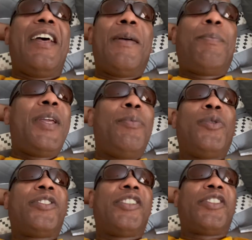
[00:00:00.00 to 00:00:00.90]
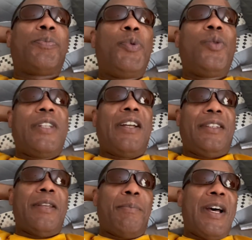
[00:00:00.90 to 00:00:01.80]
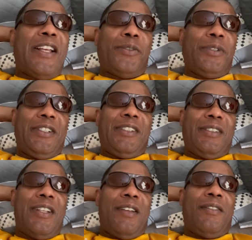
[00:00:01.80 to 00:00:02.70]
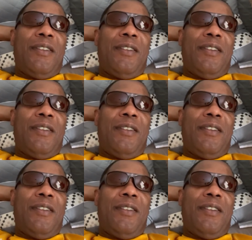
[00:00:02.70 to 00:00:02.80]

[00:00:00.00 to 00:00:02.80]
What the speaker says: People is just spooked out their minds with this stuff.